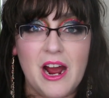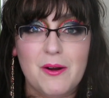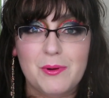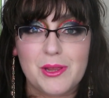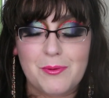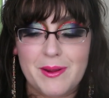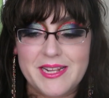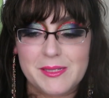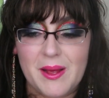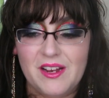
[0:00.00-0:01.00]
with
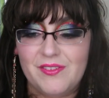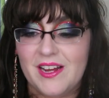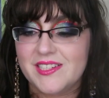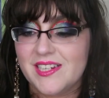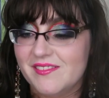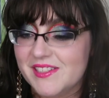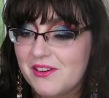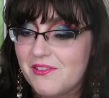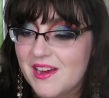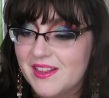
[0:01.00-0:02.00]
Queen's Belfast, and I was
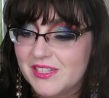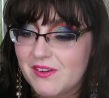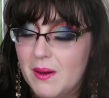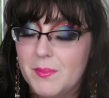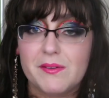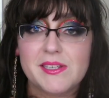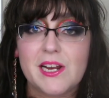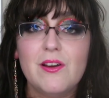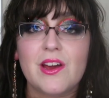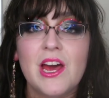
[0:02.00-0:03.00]
like, okay, that's grand. But I was
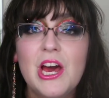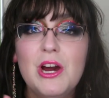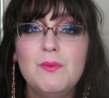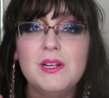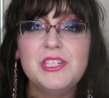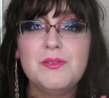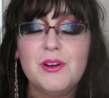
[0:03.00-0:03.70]
like, look, we'll do